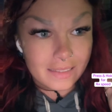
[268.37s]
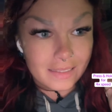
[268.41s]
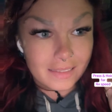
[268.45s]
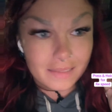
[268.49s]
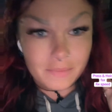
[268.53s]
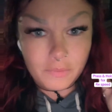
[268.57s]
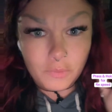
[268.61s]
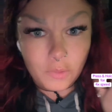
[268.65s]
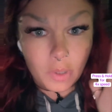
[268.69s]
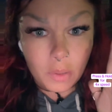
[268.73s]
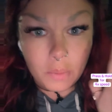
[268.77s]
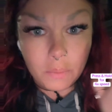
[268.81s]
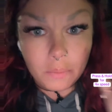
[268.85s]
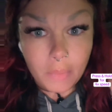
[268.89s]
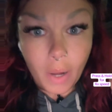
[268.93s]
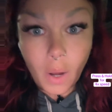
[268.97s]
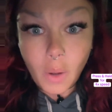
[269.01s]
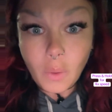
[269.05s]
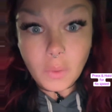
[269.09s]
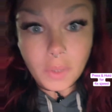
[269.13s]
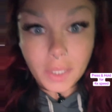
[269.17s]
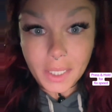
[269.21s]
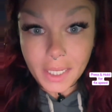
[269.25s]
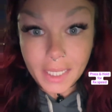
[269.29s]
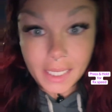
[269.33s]

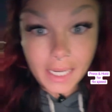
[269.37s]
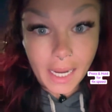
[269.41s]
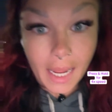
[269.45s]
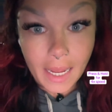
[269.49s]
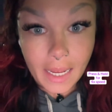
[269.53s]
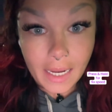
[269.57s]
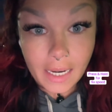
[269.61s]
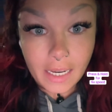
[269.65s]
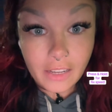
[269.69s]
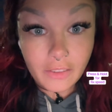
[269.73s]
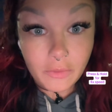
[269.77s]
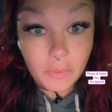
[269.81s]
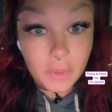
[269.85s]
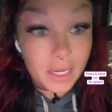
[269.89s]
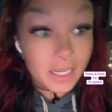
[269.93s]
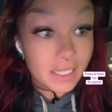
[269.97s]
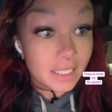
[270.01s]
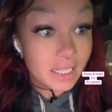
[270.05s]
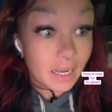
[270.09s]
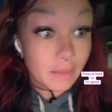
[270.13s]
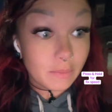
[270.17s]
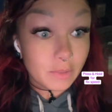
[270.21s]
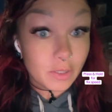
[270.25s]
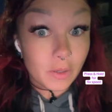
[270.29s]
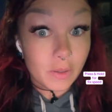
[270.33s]
remotely negative, because
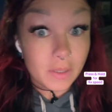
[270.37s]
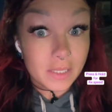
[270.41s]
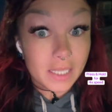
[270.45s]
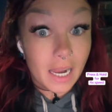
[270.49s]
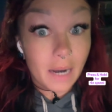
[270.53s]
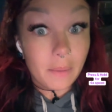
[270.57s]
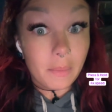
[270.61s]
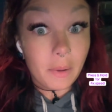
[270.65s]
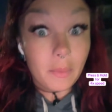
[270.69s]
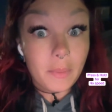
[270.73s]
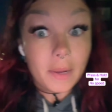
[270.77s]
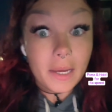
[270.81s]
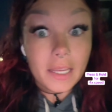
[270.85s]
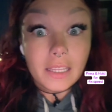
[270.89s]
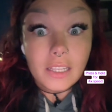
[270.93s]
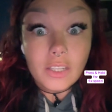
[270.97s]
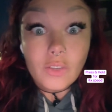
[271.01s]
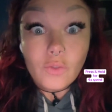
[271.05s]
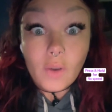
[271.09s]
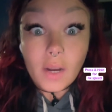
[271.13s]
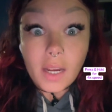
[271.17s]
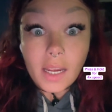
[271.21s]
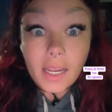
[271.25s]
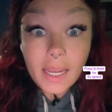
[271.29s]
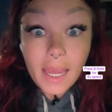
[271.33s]
I'm so excited about making this
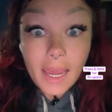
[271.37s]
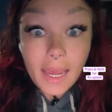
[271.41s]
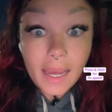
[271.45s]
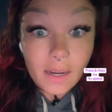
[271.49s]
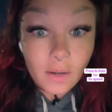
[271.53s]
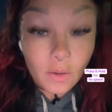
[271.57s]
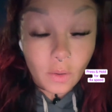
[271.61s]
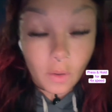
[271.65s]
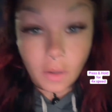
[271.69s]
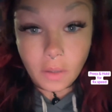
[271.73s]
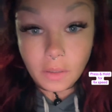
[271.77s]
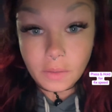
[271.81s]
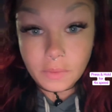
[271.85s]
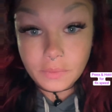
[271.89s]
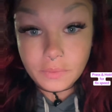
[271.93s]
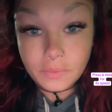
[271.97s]
freaking candle.